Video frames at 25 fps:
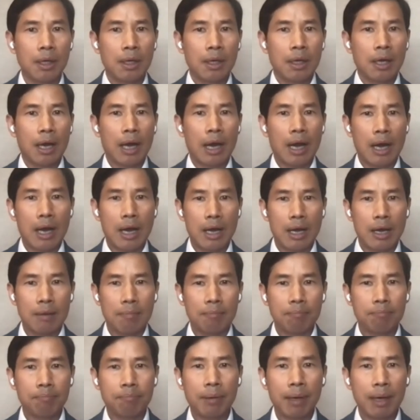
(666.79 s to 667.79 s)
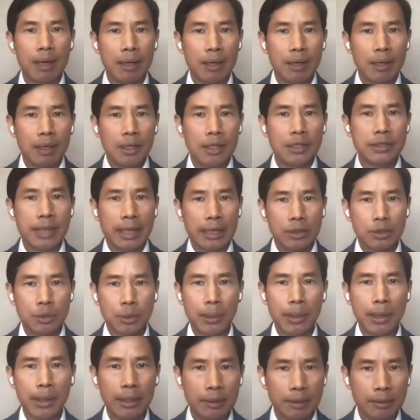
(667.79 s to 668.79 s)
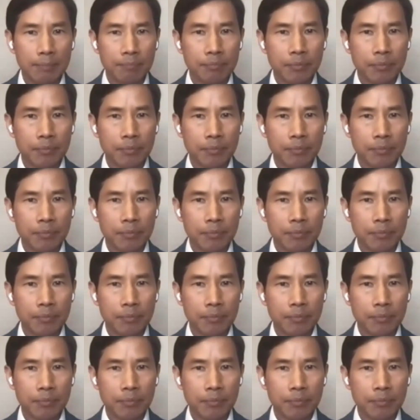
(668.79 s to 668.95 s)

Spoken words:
but it's like a trade.